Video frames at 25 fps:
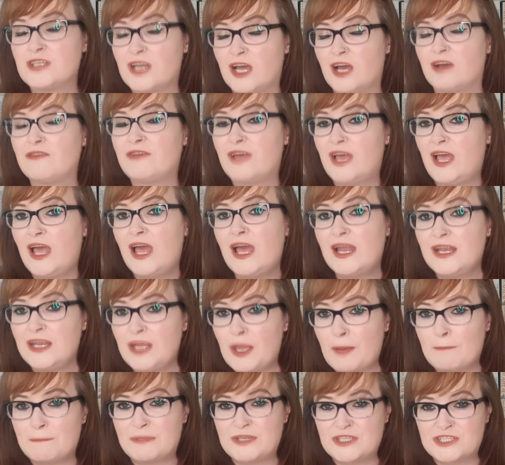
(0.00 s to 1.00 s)
have any
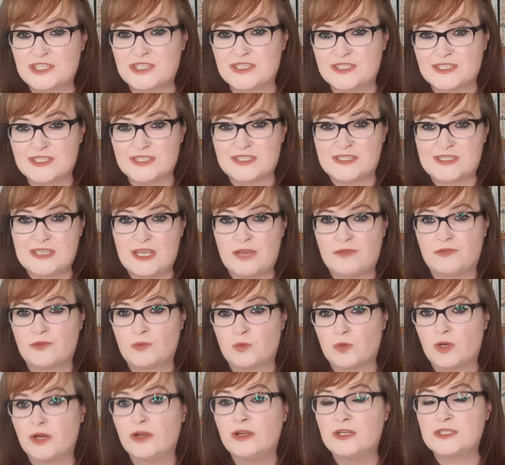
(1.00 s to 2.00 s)
ambitions to save the
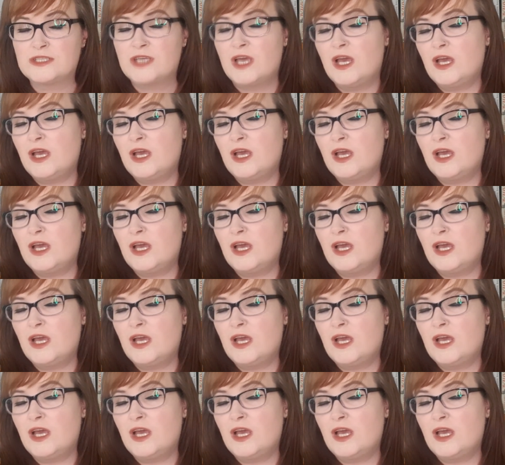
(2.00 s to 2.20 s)
world.